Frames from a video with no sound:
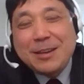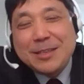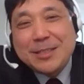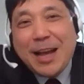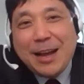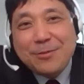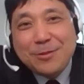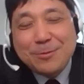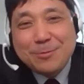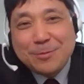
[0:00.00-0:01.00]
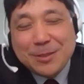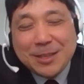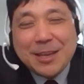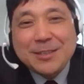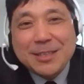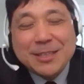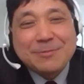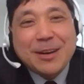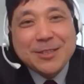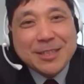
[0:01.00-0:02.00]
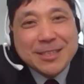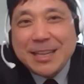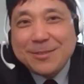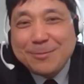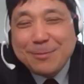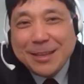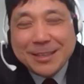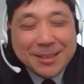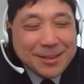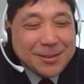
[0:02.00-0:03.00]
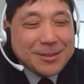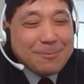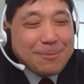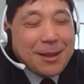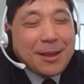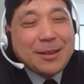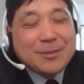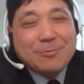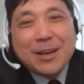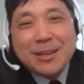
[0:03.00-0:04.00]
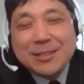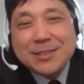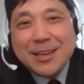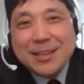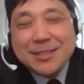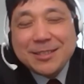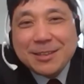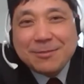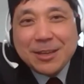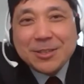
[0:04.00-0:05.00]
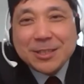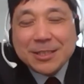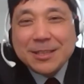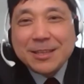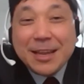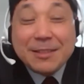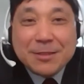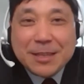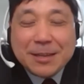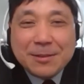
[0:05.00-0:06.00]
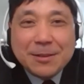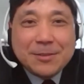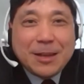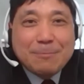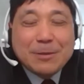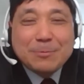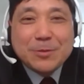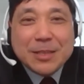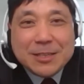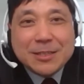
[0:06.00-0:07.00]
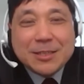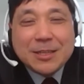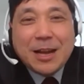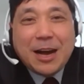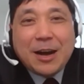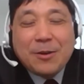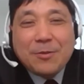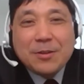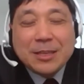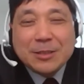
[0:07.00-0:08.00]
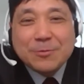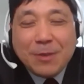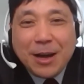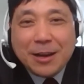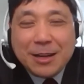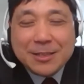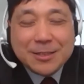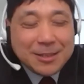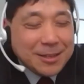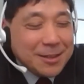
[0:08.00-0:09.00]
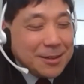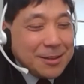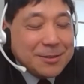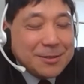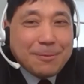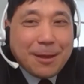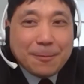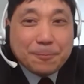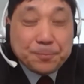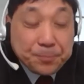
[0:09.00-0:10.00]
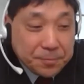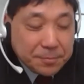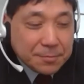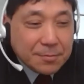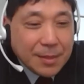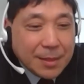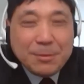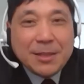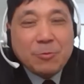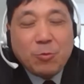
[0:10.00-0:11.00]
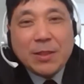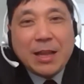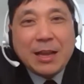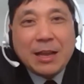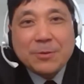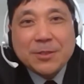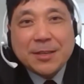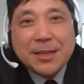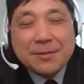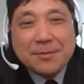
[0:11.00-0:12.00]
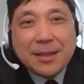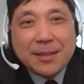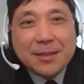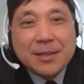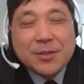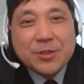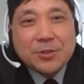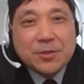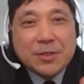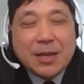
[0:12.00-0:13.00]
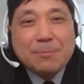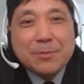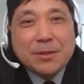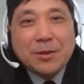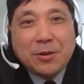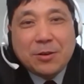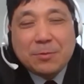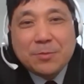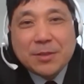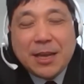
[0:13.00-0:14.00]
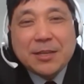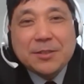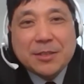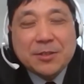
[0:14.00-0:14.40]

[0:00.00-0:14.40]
half of the cases in Russia, it doesn't mean Japan has far less cases than Russia, and the number of tests is far less in Japan. But what I was saying is that, so the number of cases in